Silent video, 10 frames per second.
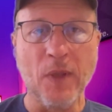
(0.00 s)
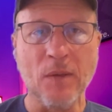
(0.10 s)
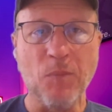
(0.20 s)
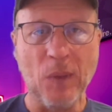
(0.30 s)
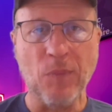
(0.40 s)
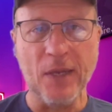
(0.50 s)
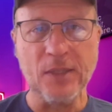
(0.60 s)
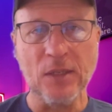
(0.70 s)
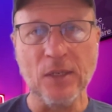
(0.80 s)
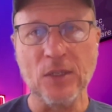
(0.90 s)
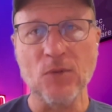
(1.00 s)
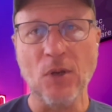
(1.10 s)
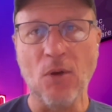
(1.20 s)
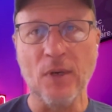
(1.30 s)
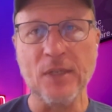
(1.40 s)
and big players in the
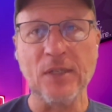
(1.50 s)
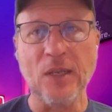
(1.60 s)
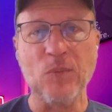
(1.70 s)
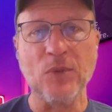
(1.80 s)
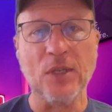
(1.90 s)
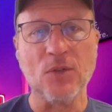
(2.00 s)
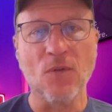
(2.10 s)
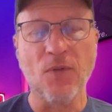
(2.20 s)
industry already see potential